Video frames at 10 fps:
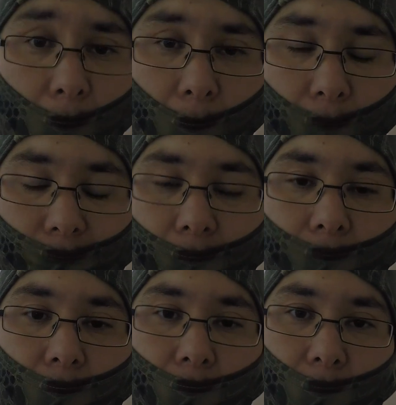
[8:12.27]
I've
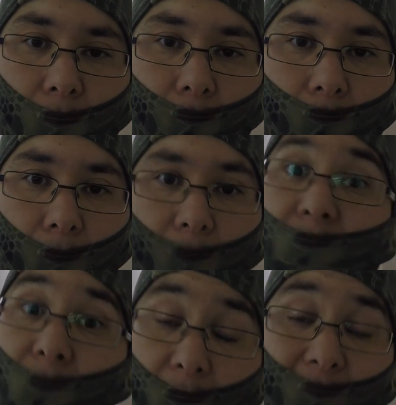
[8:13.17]
loved your channel, and
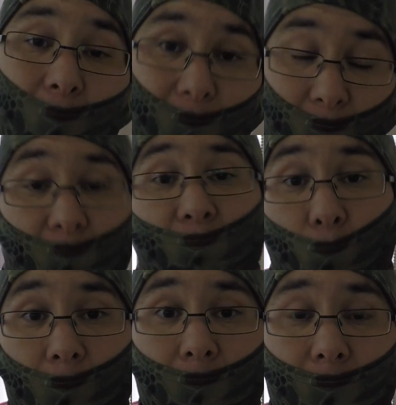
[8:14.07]
so have my two
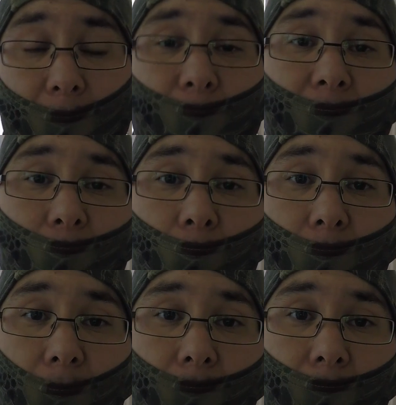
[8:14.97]
daughters. Now my
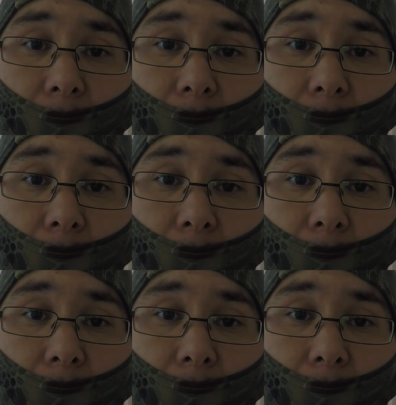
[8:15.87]
daughter,